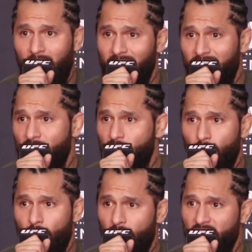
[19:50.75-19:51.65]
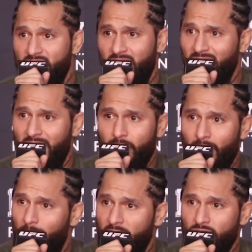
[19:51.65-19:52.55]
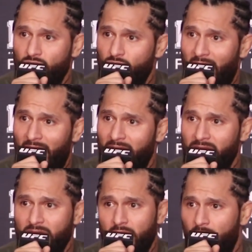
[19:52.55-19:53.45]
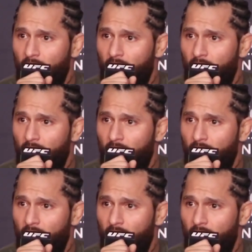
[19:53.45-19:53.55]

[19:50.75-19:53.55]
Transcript: I think Joe Rogan said it's like grappling two guys.